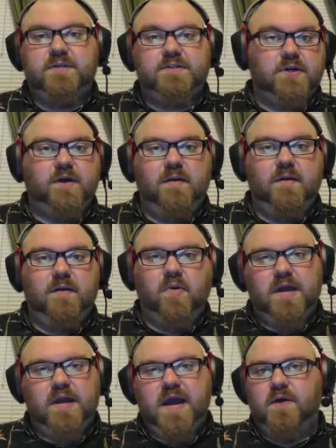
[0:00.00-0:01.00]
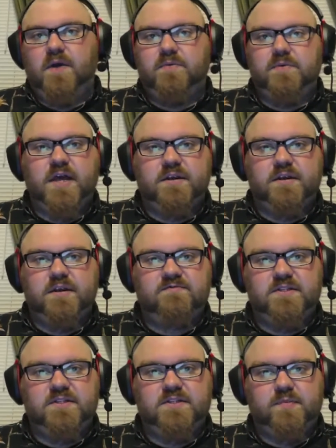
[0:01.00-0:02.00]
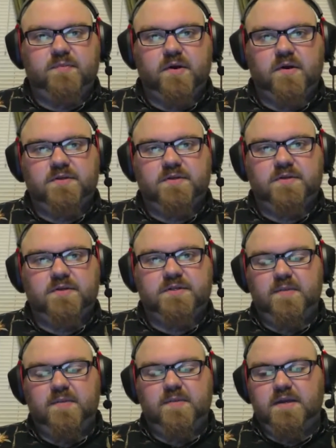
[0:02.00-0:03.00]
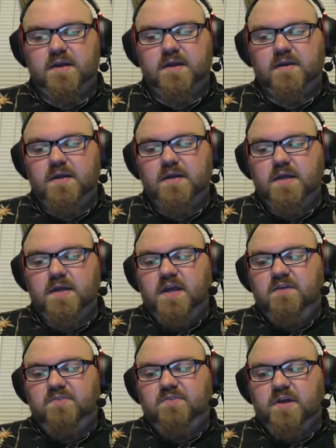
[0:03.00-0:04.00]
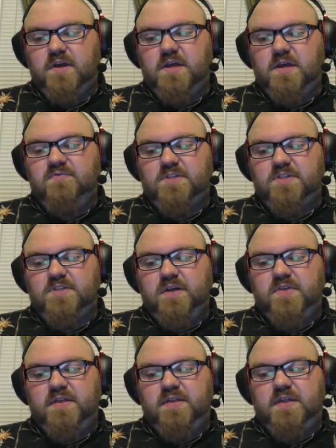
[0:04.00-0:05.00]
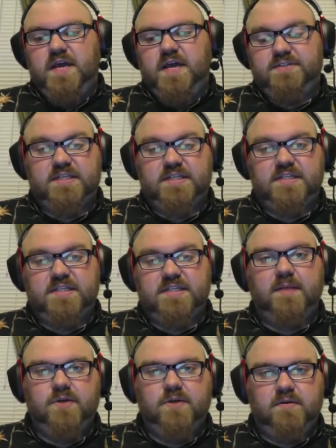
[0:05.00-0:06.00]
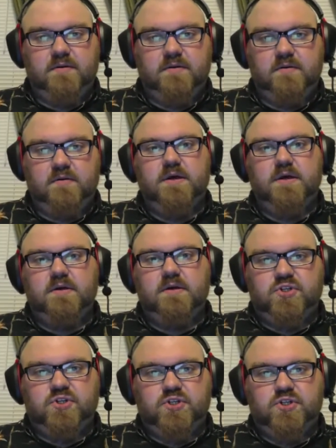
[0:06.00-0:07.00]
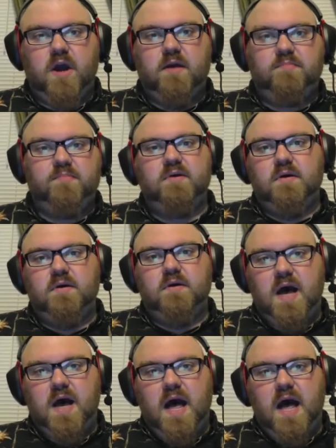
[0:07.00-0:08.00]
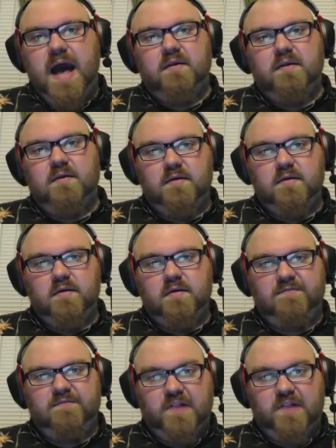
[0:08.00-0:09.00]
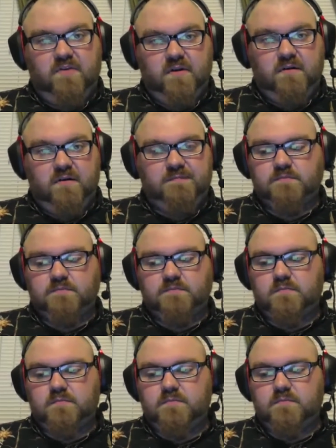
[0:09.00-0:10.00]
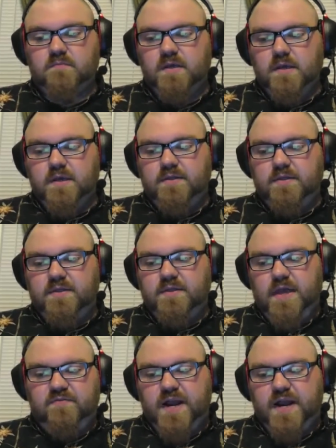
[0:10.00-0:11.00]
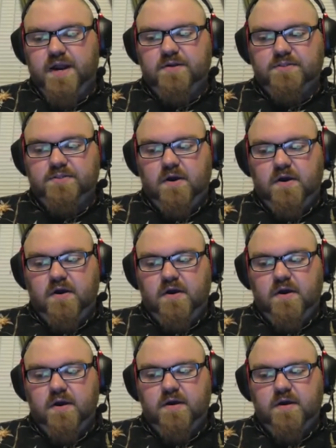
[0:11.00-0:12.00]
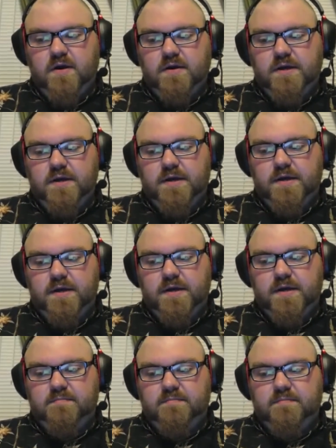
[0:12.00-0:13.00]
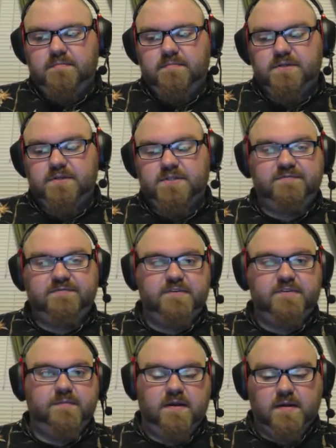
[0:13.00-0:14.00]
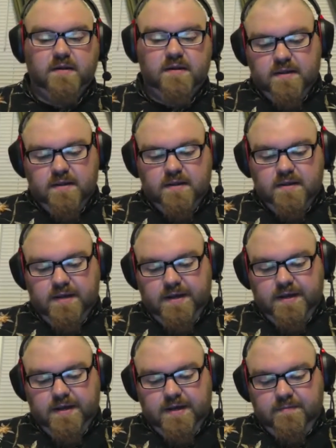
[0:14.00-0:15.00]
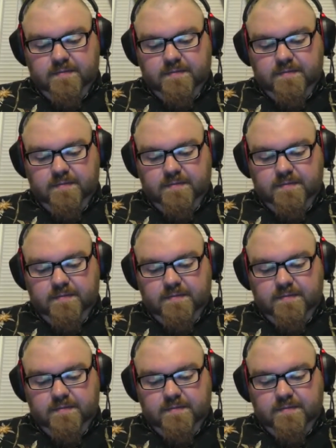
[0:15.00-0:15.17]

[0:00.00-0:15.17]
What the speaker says: you're going to bore it out, which kind of defeats the purpose, in my opinion. If you're looking for something that has exceptional, sharp, hot flavor, the Hellfires are tough to beat. Now,